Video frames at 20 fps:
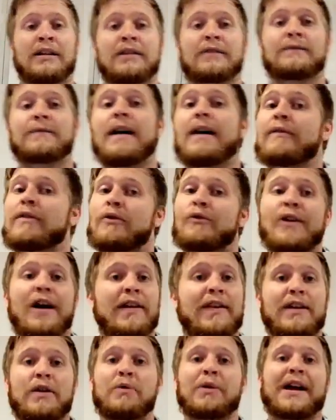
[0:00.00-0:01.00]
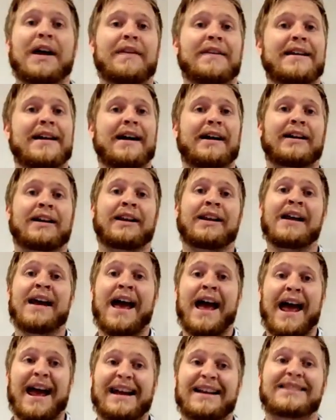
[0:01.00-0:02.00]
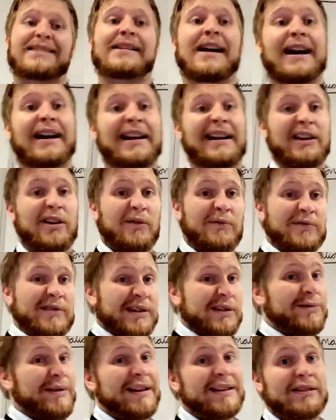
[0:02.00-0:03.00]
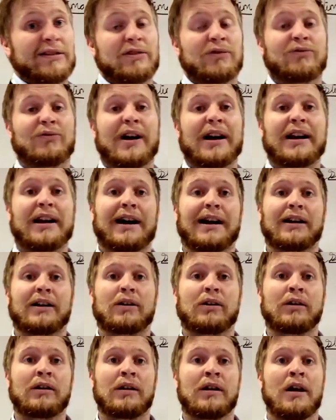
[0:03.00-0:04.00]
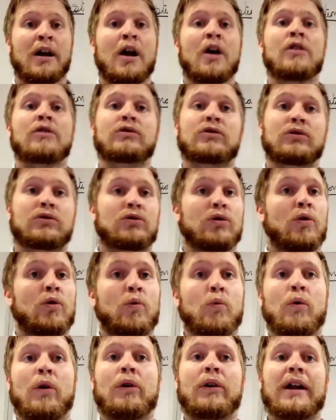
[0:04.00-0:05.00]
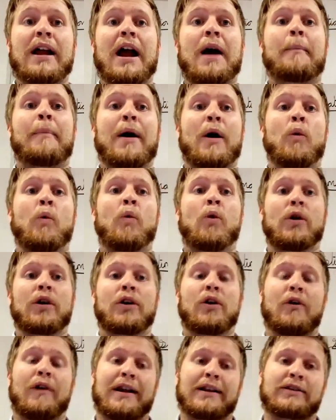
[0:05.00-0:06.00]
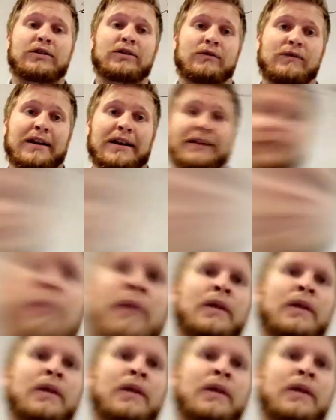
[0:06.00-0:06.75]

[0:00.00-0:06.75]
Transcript: It's very rare that you will get the angle exactly, obviously, unless it's a right angle. So don't worry about what your answer is.